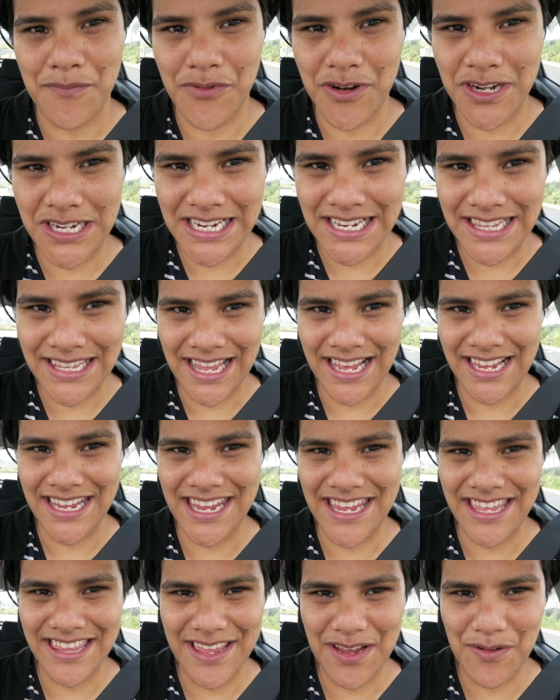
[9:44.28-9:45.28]
Pretty
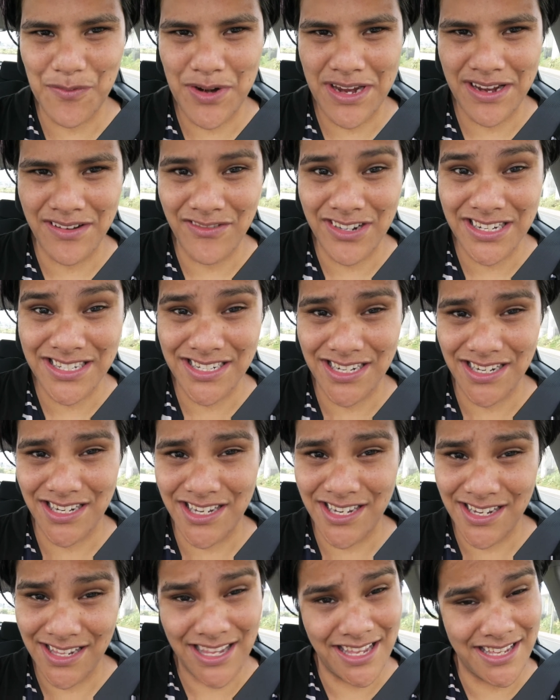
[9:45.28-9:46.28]
lucky that we're
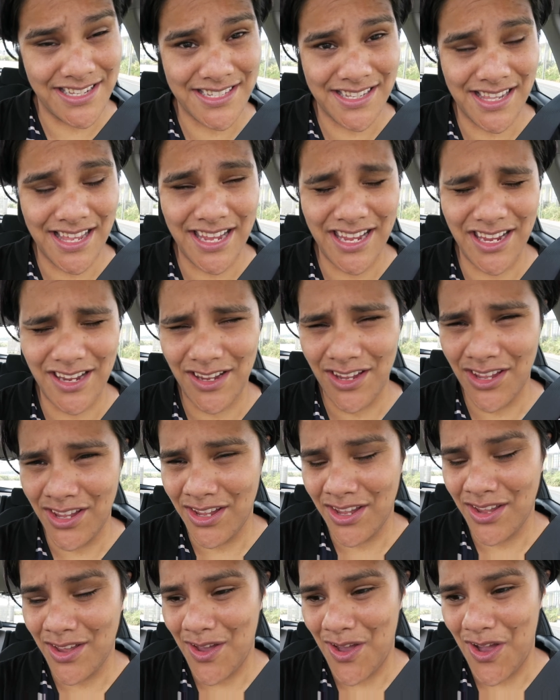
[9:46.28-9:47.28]
ridiculously
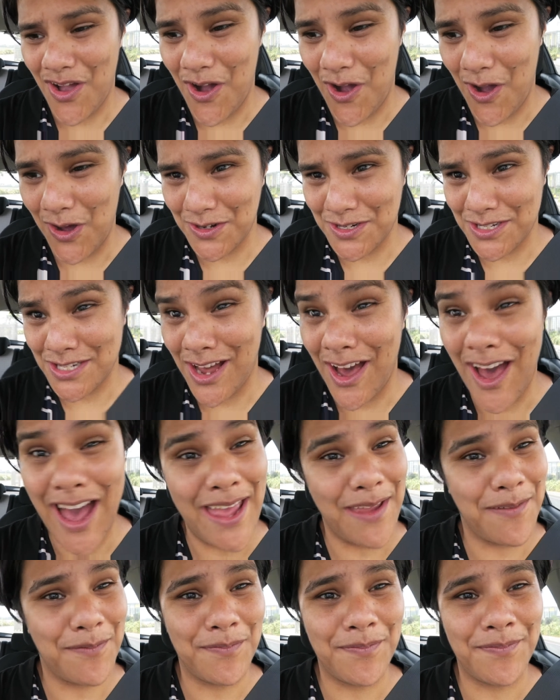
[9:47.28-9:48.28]
on
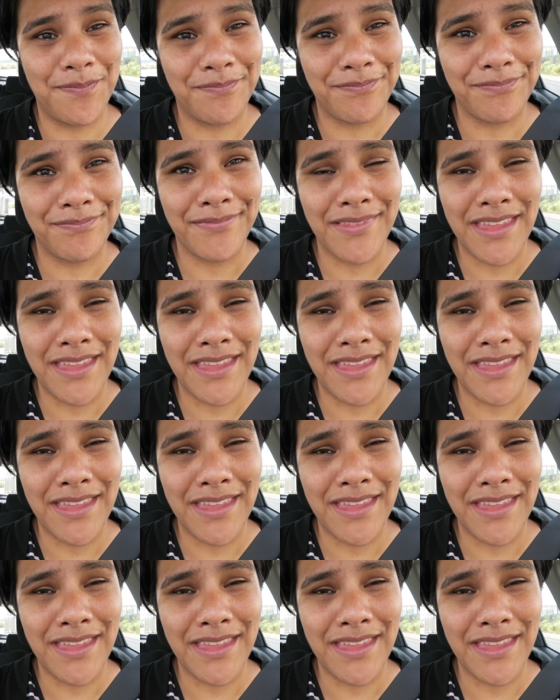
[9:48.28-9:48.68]
time